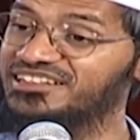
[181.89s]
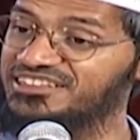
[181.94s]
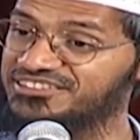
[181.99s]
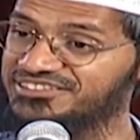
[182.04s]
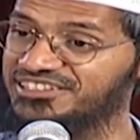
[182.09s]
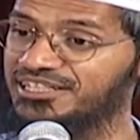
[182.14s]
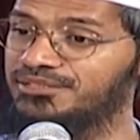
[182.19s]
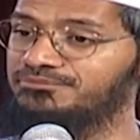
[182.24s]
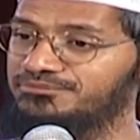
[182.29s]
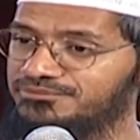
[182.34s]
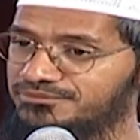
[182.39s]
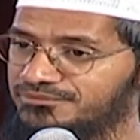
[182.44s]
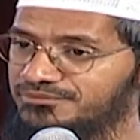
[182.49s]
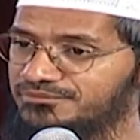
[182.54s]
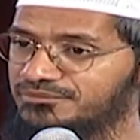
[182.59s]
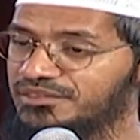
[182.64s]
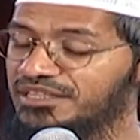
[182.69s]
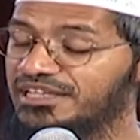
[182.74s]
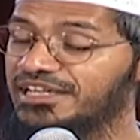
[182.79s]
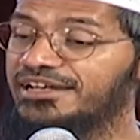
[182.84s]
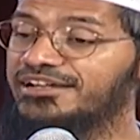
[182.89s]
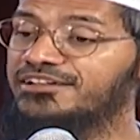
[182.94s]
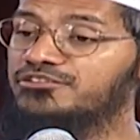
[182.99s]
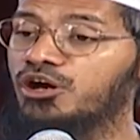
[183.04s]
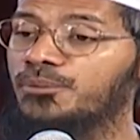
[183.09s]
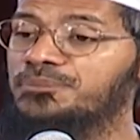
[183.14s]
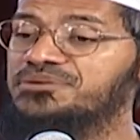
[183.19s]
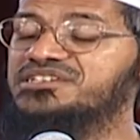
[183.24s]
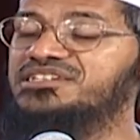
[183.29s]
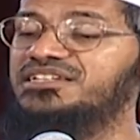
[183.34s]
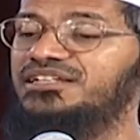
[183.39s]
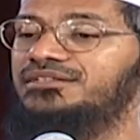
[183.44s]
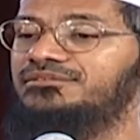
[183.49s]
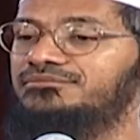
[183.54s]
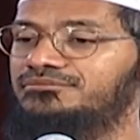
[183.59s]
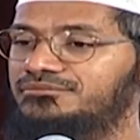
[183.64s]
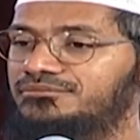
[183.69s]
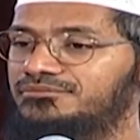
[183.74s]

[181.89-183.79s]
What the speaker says: in Islam. It is optional.